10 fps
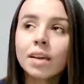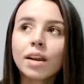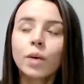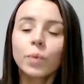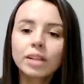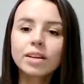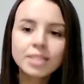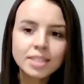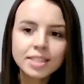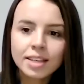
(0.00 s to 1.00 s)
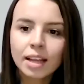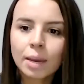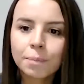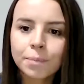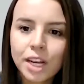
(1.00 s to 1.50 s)
Yeah, well, as I said, like
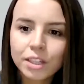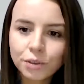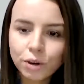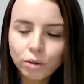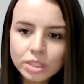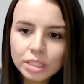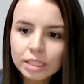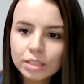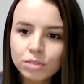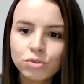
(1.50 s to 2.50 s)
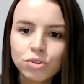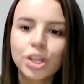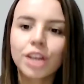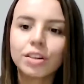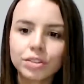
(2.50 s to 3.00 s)
I'm not focusing in
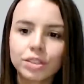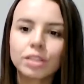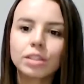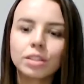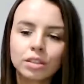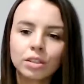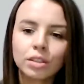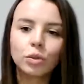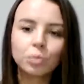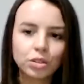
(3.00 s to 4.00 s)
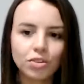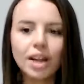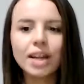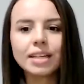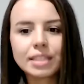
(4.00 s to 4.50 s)
general human
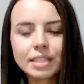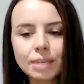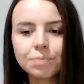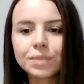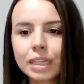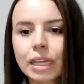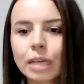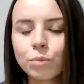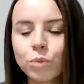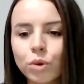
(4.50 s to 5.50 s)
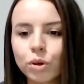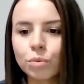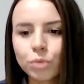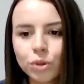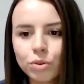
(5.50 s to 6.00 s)
rights and something like
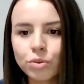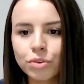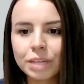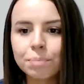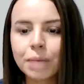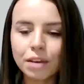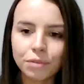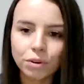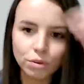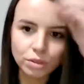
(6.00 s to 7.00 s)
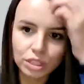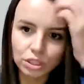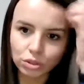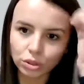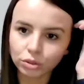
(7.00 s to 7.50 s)
more concrete. My focus
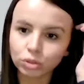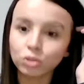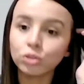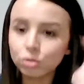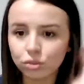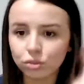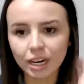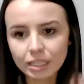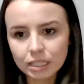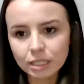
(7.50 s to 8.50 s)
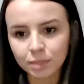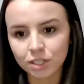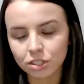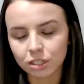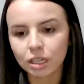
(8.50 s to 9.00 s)
is on youth rights,
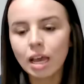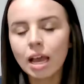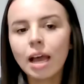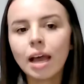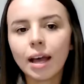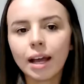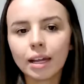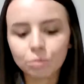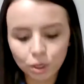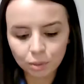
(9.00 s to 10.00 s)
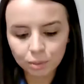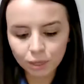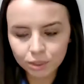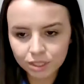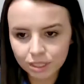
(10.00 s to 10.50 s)
especially, and probably
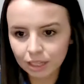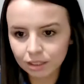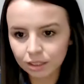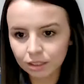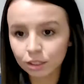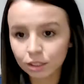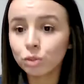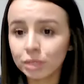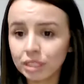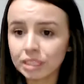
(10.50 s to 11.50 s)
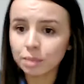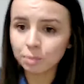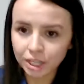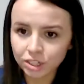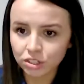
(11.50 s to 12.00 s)
I would say the youth
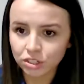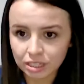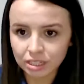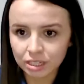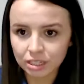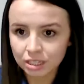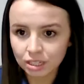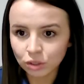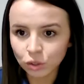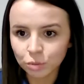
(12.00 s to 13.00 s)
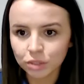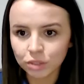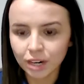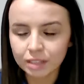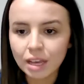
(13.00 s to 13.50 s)
participation as a human
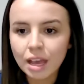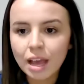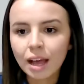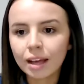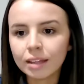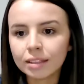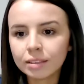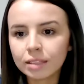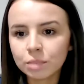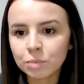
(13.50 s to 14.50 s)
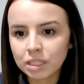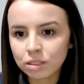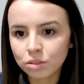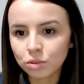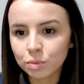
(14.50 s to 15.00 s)
right. And that
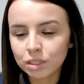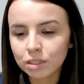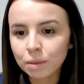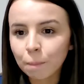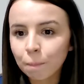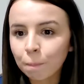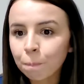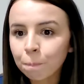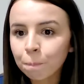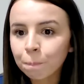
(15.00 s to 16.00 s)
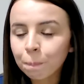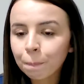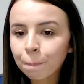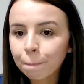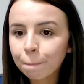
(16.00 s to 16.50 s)
what age
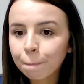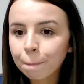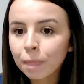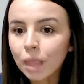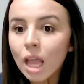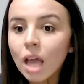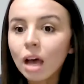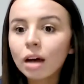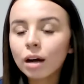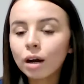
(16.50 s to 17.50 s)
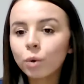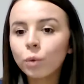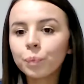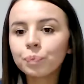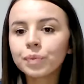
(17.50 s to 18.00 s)
into age?
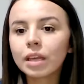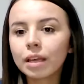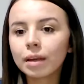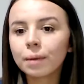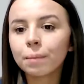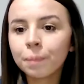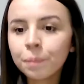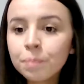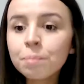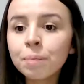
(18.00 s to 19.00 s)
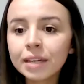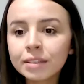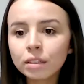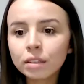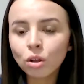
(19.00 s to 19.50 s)
Mm-hmm. By
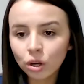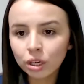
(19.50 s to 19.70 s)
the law